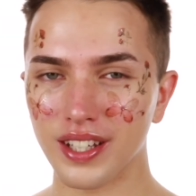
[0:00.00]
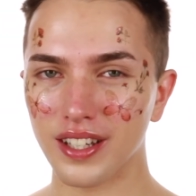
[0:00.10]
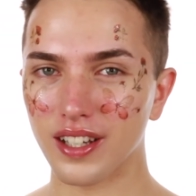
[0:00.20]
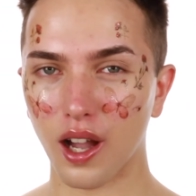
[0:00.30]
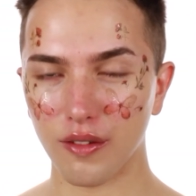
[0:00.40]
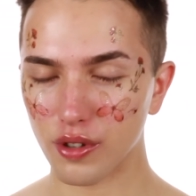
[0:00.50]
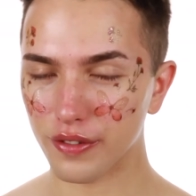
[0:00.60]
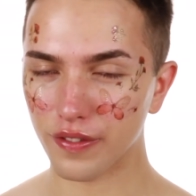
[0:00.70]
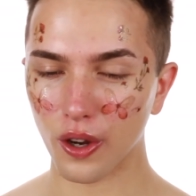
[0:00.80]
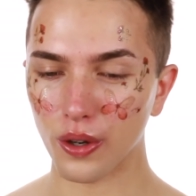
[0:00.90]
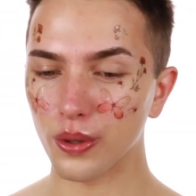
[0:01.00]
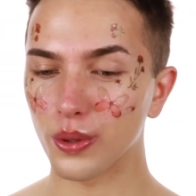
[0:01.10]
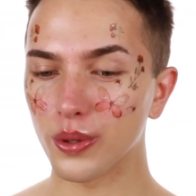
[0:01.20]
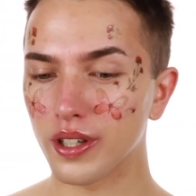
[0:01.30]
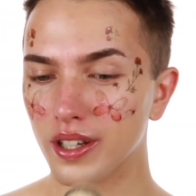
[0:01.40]
cover of
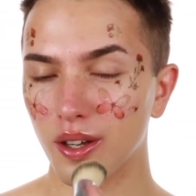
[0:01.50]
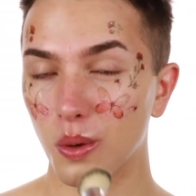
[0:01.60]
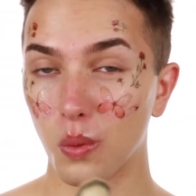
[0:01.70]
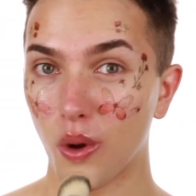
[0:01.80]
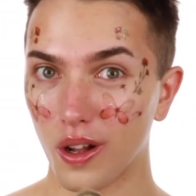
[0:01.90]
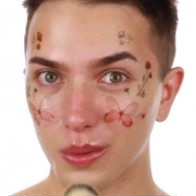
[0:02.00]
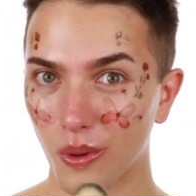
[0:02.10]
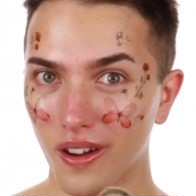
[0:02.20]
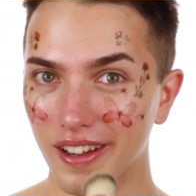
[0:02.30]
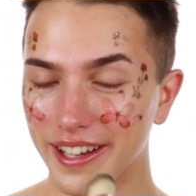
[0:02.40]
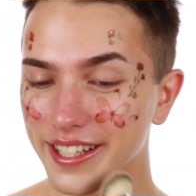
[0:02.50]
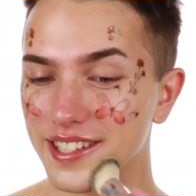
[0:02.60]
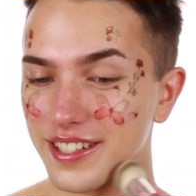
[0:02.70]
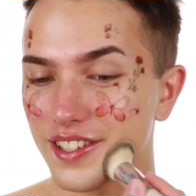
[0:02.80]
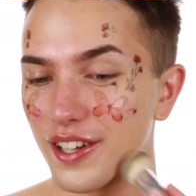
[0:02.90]
Vogue, worldwide,
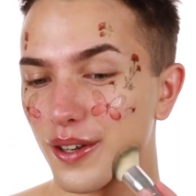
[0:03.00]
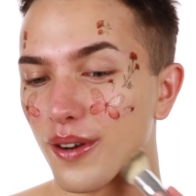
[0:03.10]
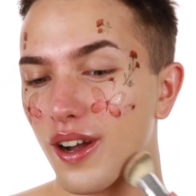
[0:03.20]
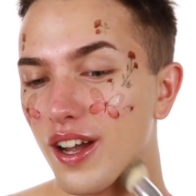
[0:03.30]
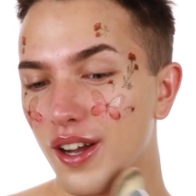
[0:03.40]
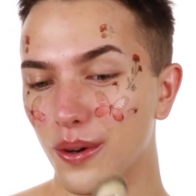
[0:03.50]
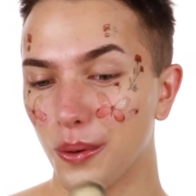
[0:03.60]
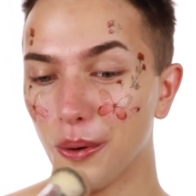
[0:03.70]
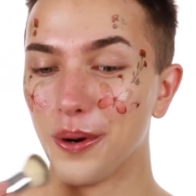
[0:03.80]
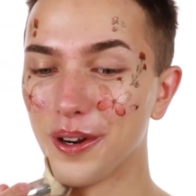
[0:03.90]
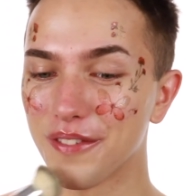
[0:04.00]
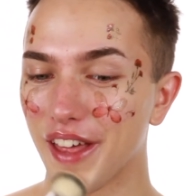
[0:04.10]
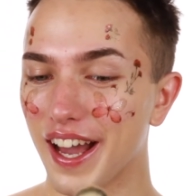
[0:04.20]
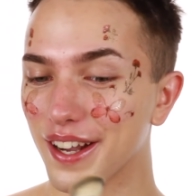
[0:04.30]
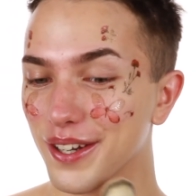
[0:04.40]
you know, all of
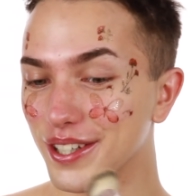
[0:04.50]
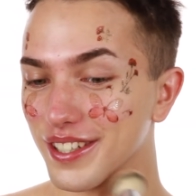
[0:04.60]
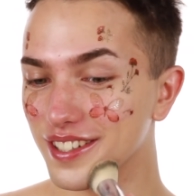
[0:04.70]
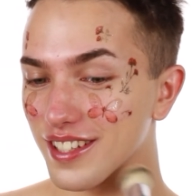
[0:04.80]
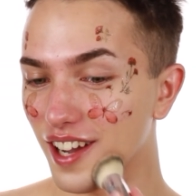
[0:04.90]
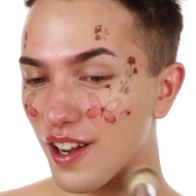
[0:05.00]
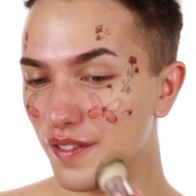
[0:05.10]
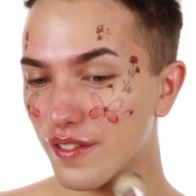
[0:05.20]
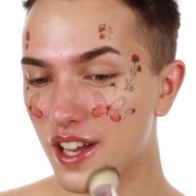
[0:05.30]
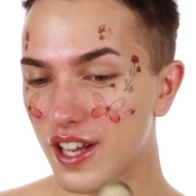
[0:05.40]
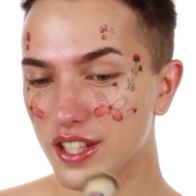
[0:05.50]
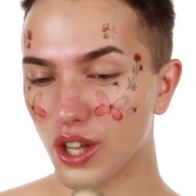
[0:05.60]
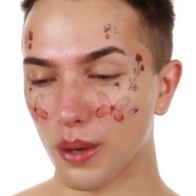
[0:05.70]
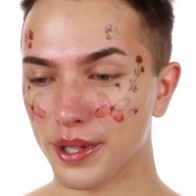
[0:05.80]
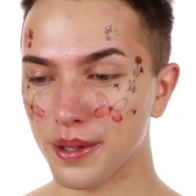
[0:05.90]
that good stuff. So
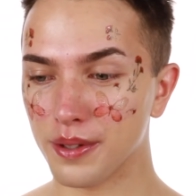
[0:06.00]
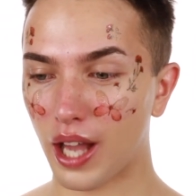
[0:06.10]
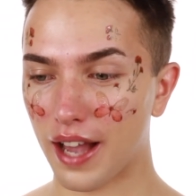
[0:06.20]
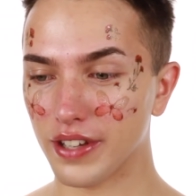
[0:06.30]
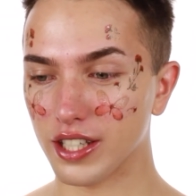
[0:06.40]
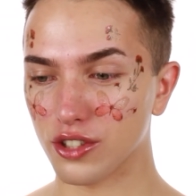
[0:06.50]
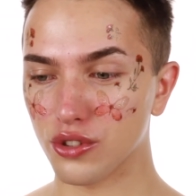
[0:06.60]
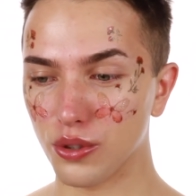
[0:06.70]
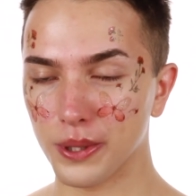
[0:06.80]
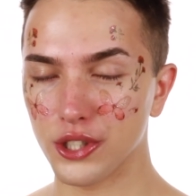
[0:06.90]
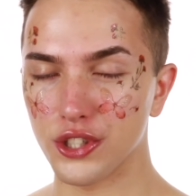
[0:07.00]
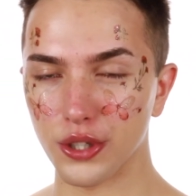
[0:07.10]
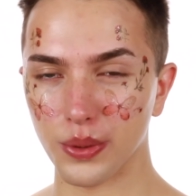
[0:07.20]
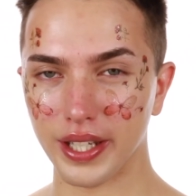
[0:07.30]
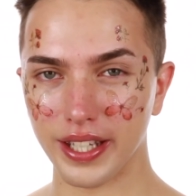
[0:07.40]
I'm going to have it super
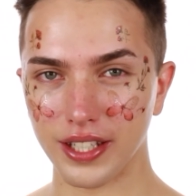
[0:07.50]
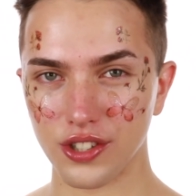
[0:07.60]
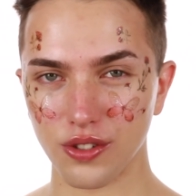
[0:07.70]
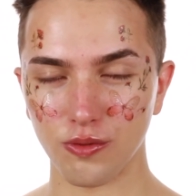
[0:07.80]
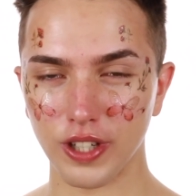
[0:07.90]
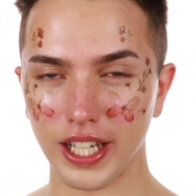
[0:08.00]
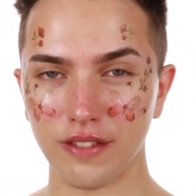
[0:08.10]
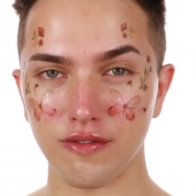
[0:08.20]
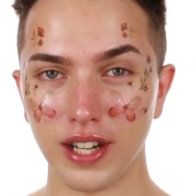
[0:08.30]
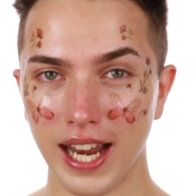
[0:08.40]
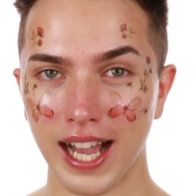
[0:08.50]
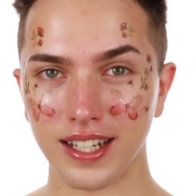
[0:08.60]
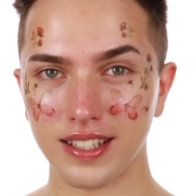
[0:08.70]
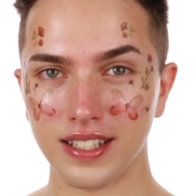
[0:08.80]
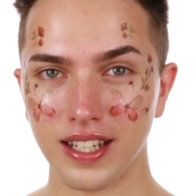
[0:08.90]
dewy, just really
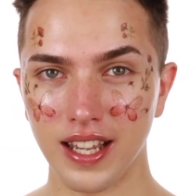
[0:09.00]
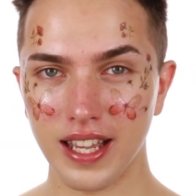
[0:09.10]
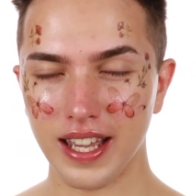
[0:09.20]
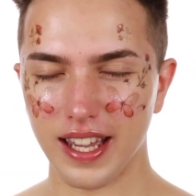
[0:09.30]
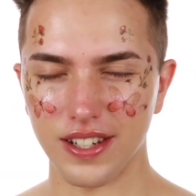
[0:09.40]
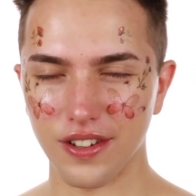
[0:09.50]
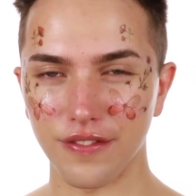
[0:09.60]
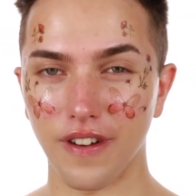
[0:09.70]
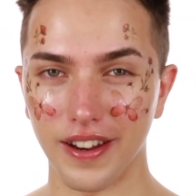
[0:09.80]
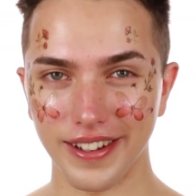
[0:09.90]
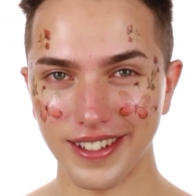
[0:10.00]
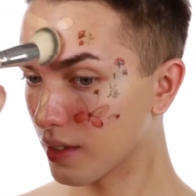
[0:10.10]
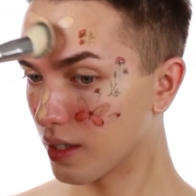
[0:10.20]
relaxed and fun.